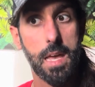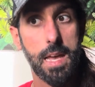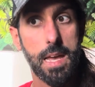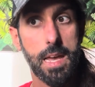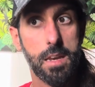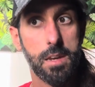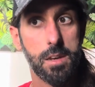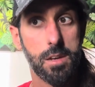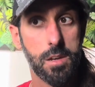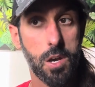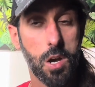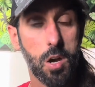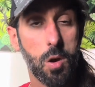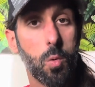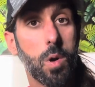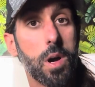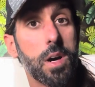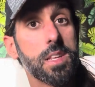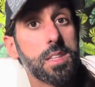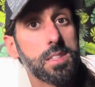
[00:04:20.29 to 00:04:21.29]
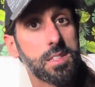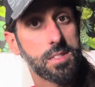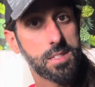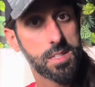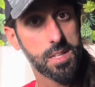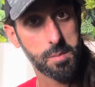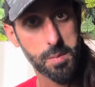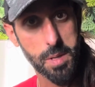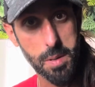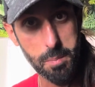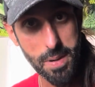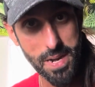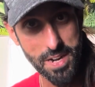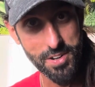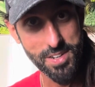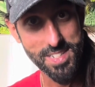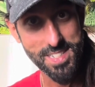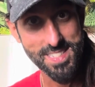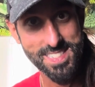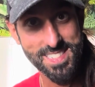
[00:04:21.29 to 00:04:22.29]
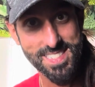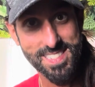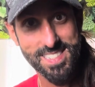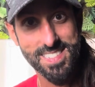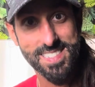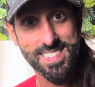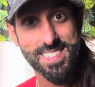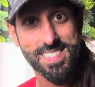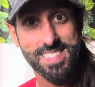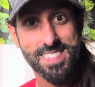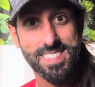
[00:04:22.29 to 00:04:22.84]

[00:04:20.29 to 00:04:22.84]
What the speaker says: and not wanting to tell my parents,